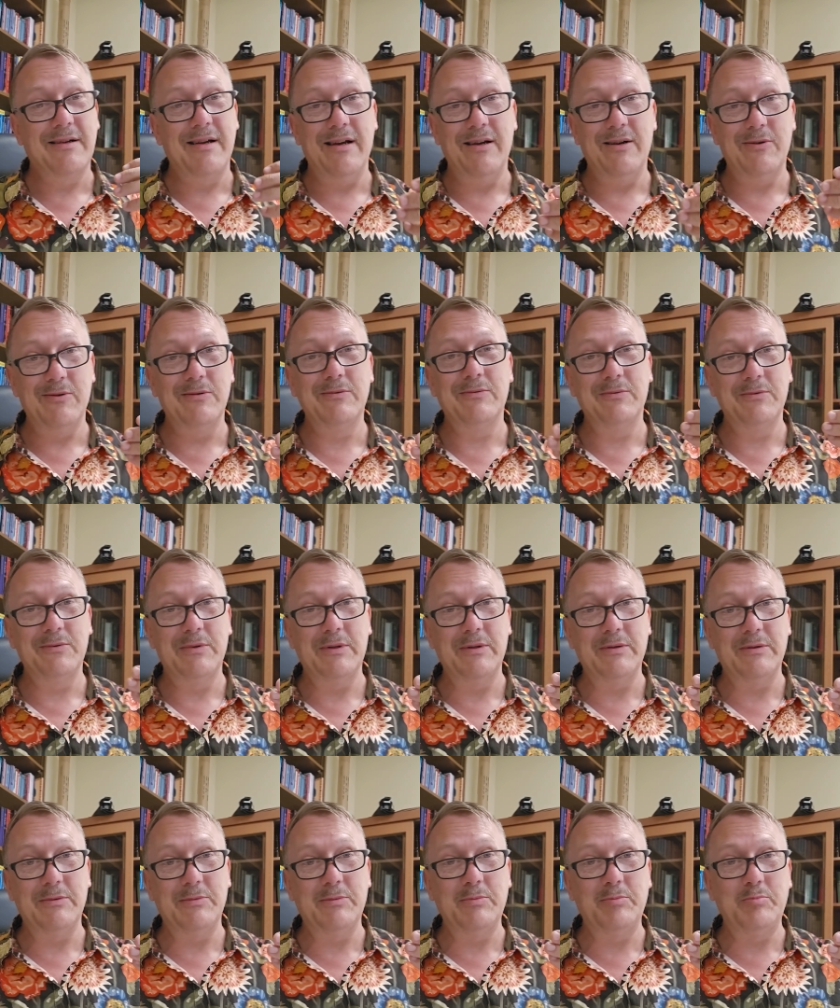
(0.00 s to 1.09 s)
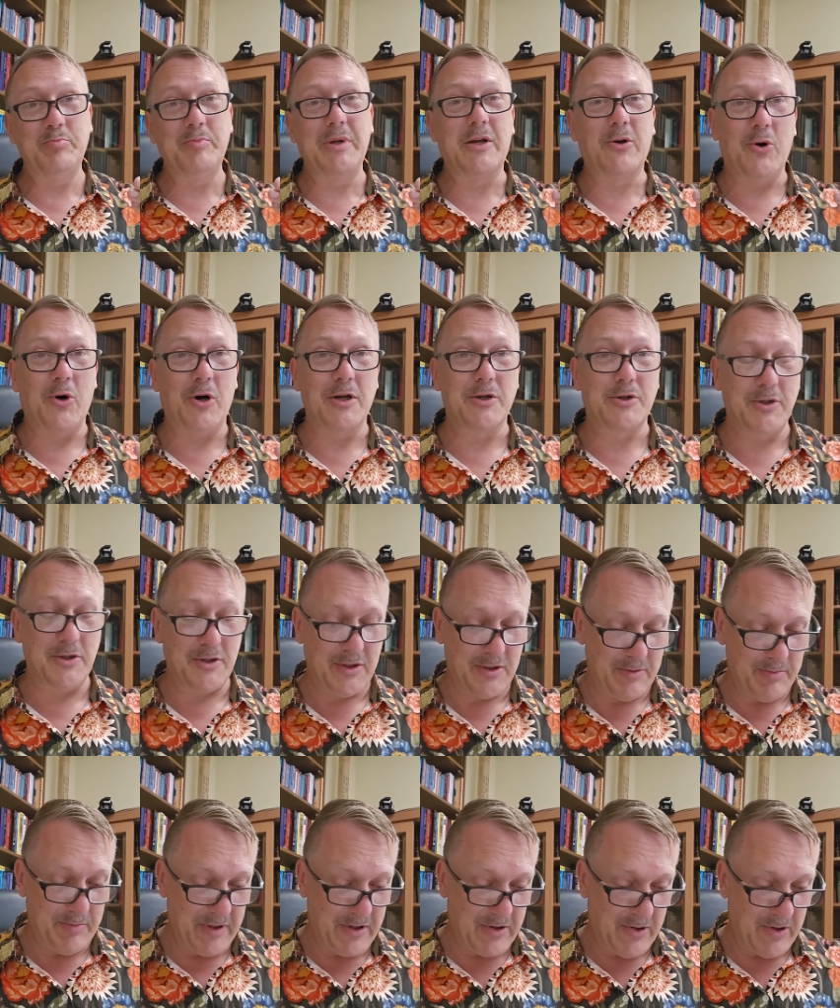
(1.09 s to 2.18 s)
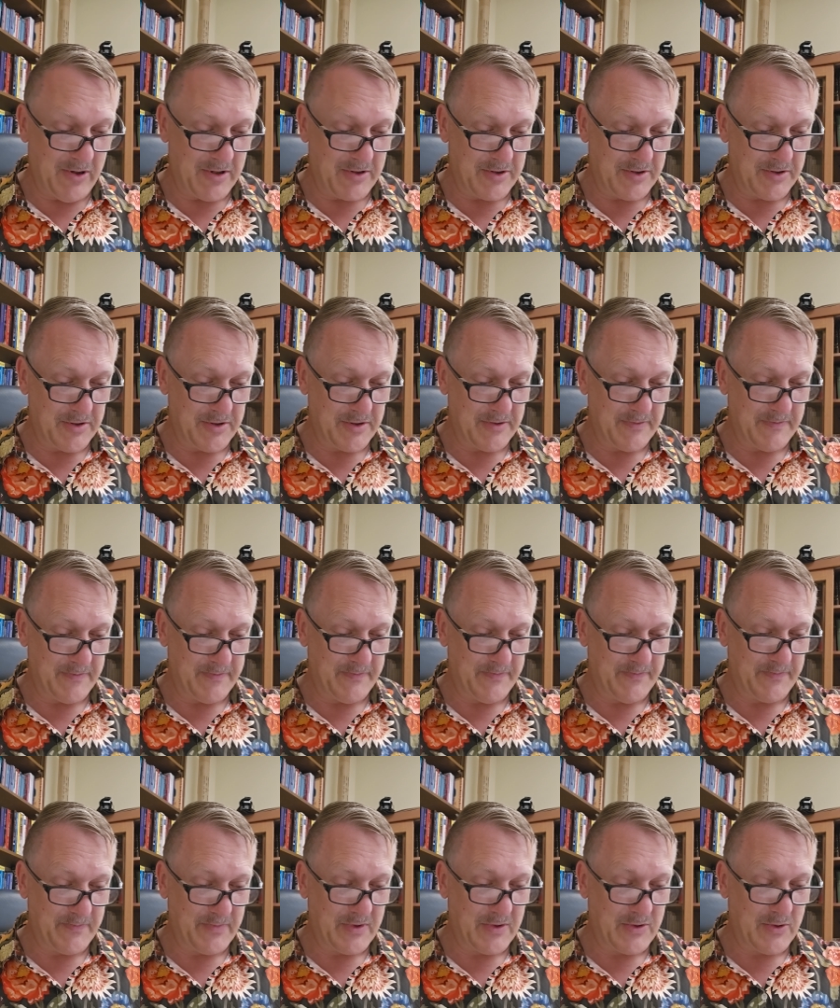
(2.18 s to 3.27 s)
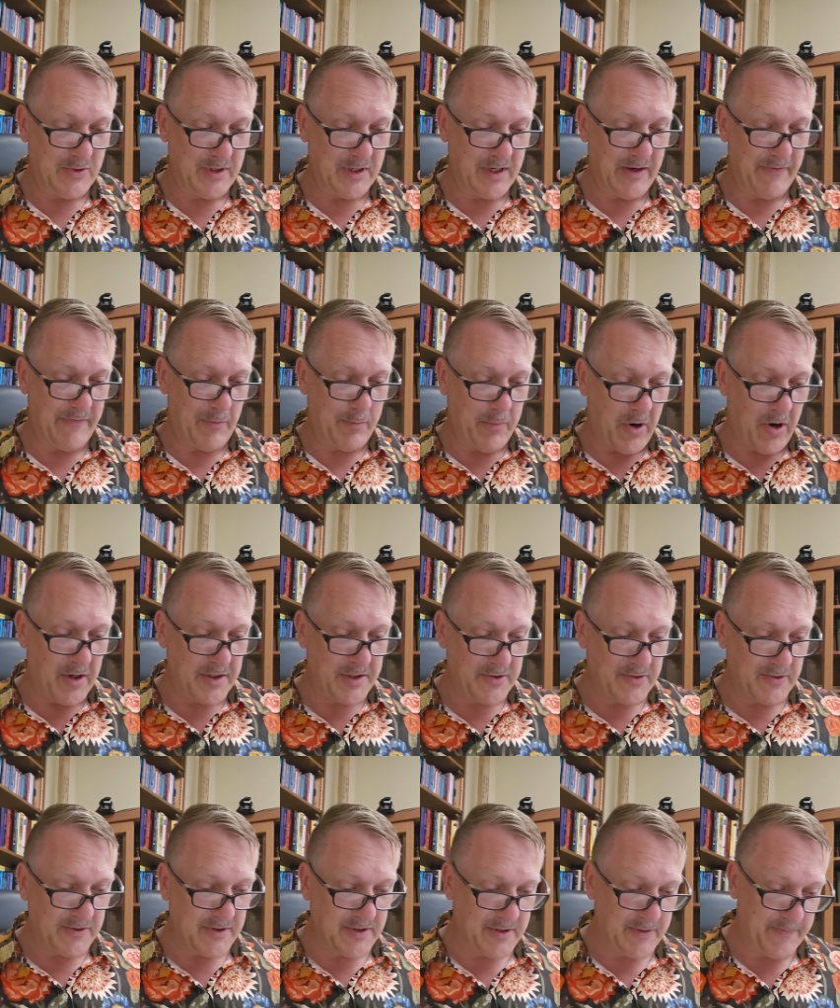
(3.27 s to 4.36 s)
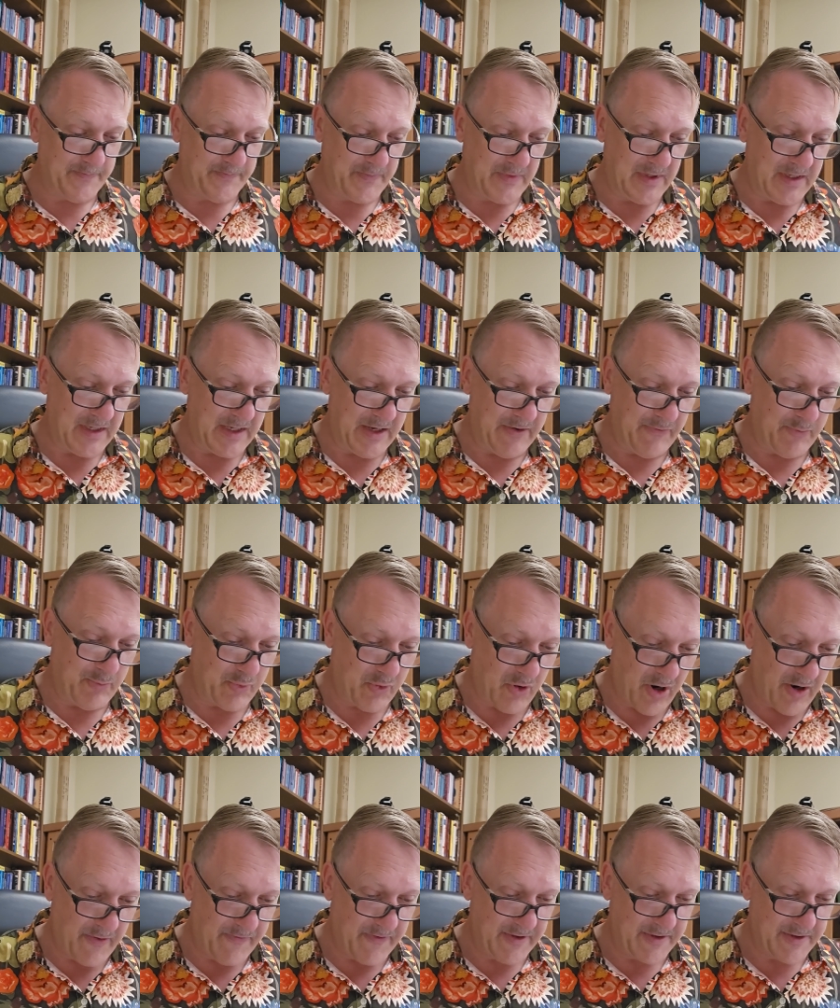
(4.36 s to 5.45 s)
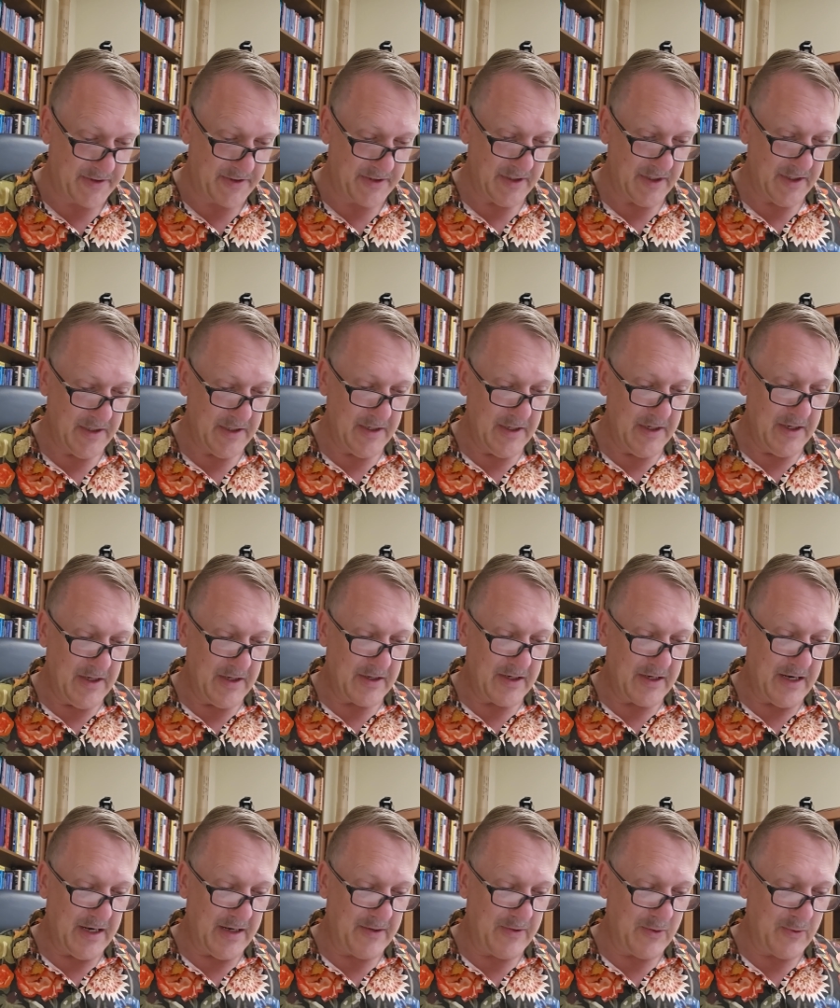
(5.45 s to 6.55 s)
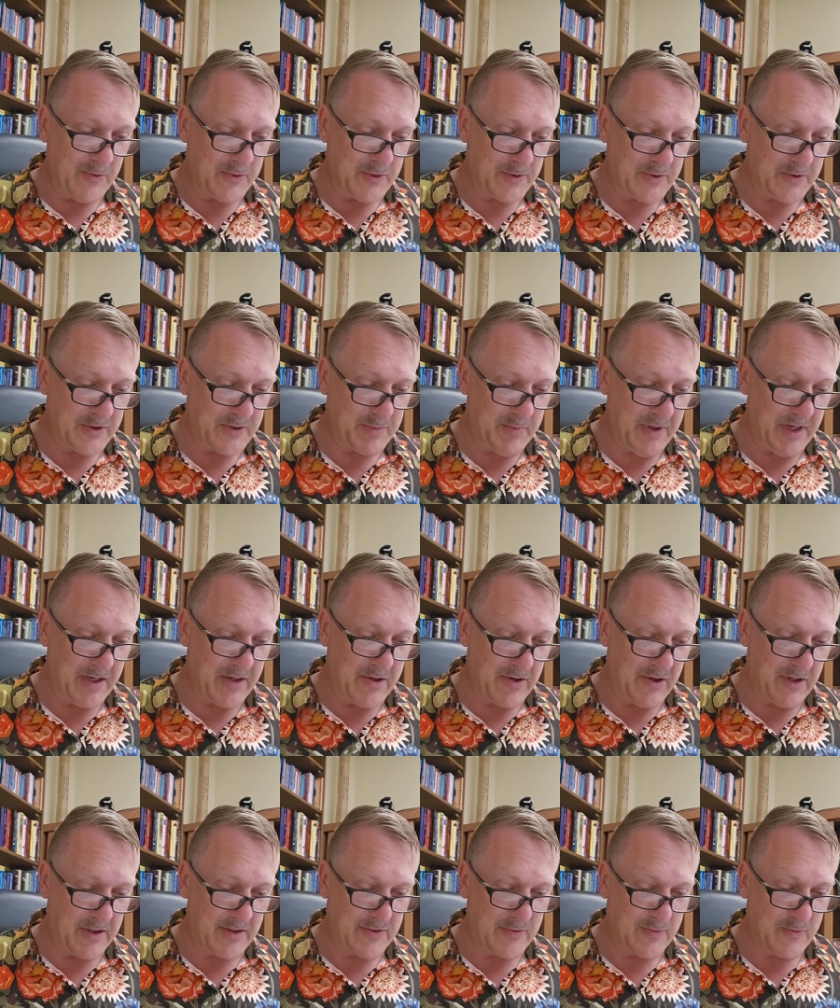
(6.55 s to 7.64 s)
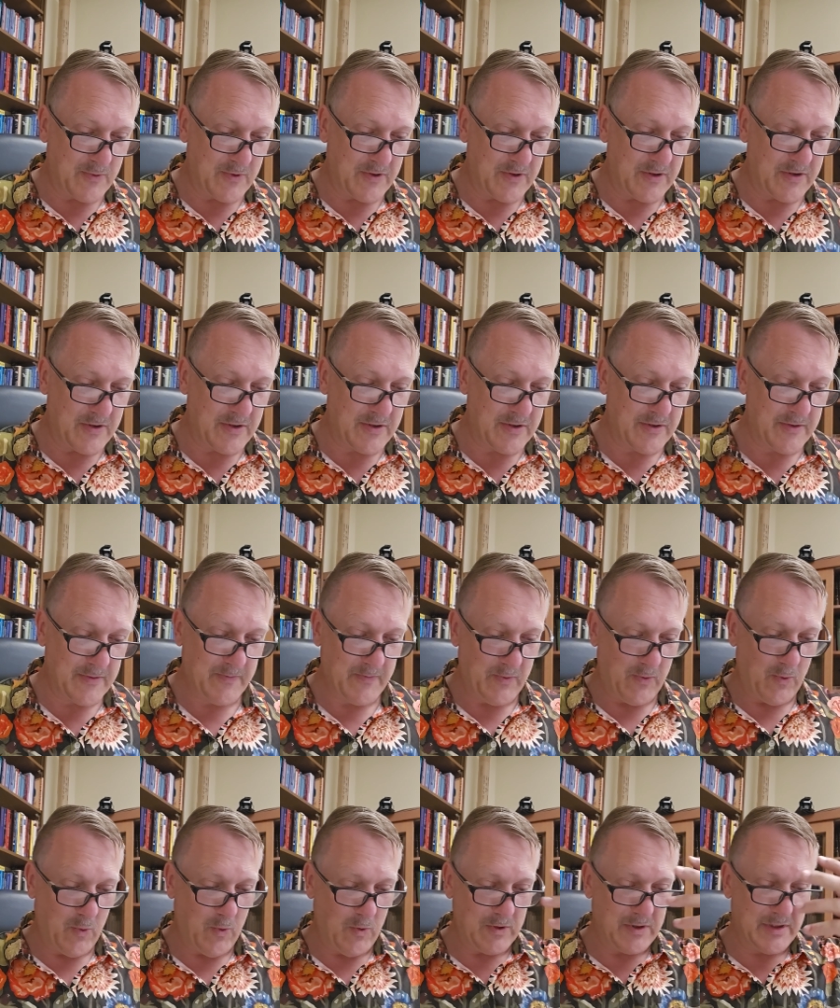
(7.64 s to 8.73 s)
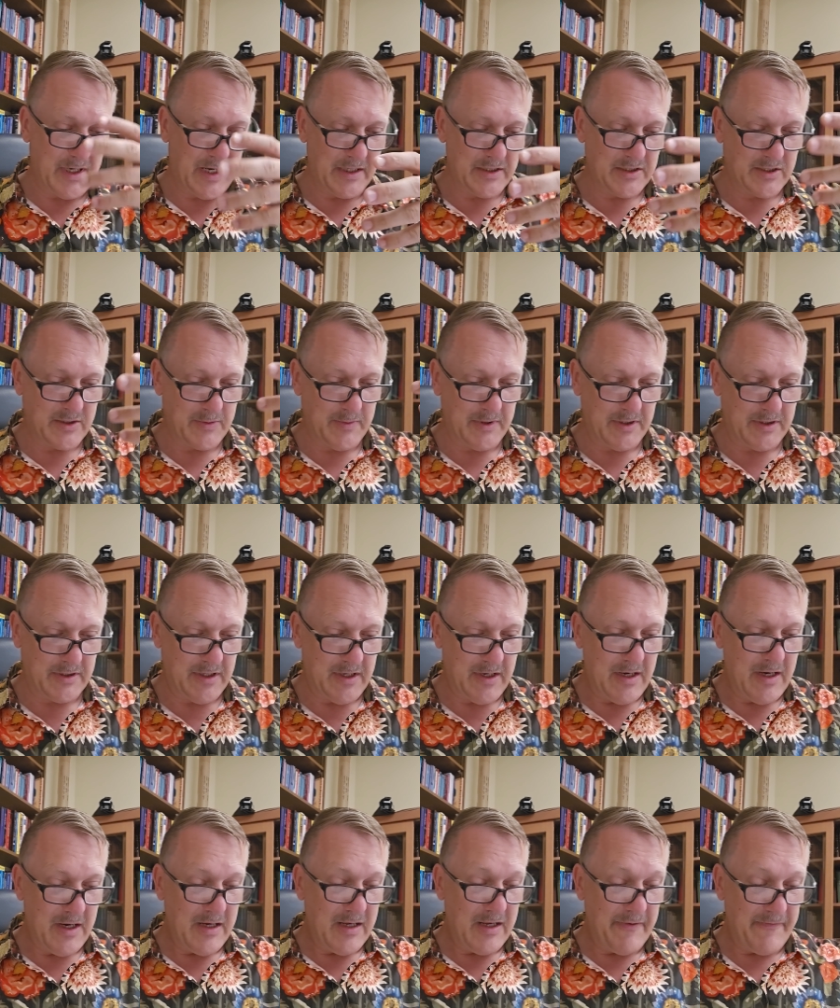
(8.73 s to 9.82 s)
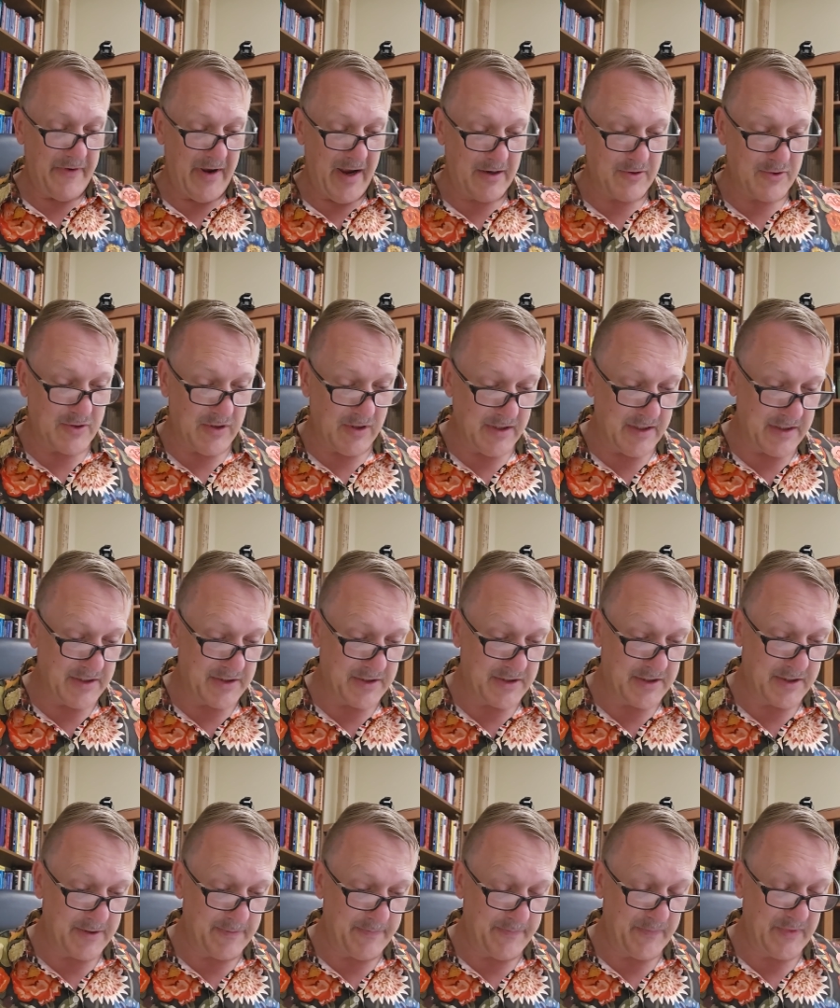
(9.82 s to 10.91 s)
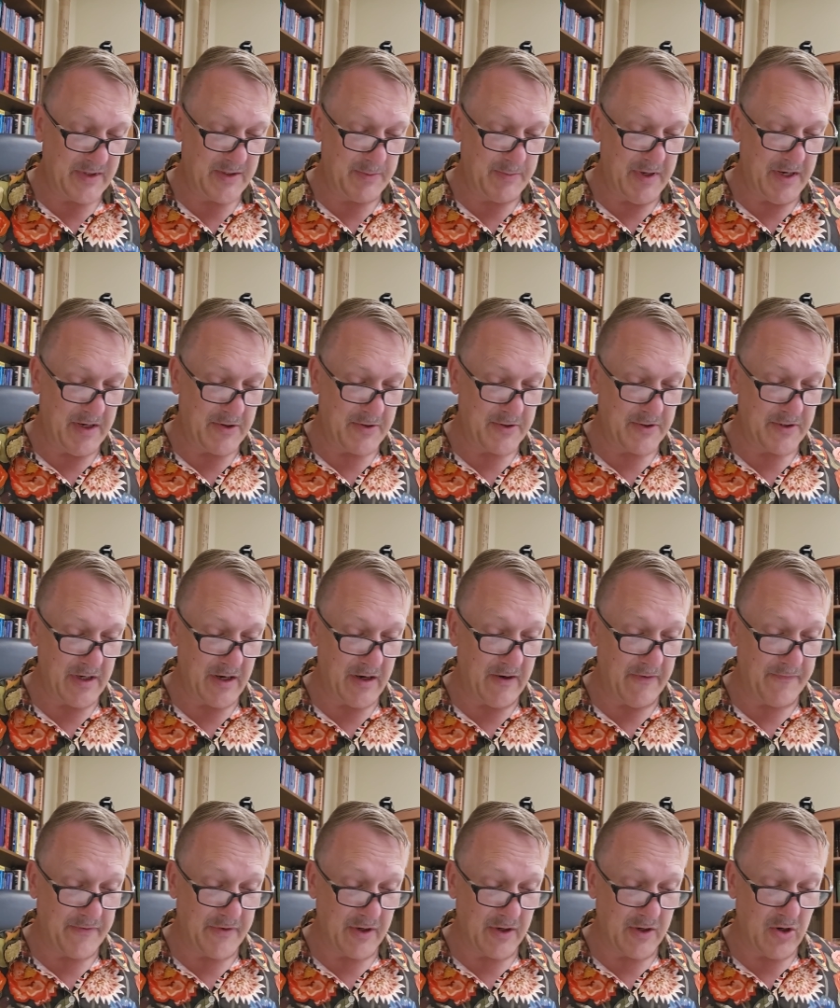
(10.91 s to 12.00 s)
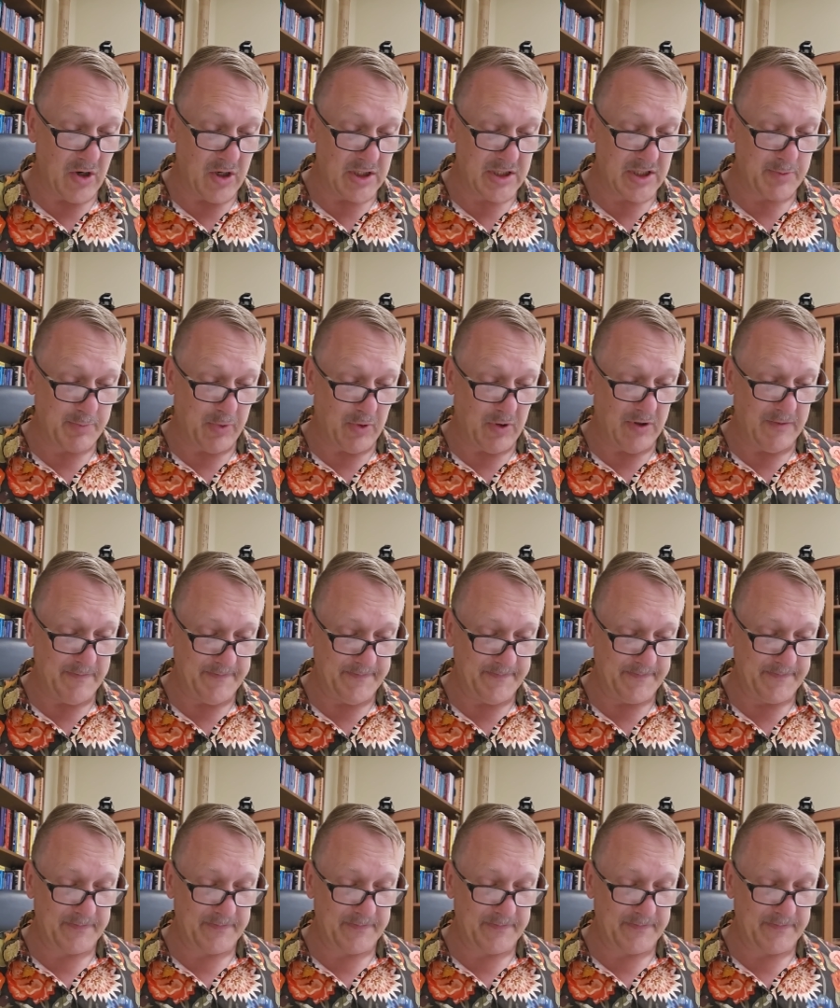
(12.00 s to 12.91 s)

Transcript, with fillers: Okay, uh, be cautious, be cautious. So he gave apostles, he gave prophets, okay, those who speak God's word, Old Testament, evangelists, speakers of the gospel,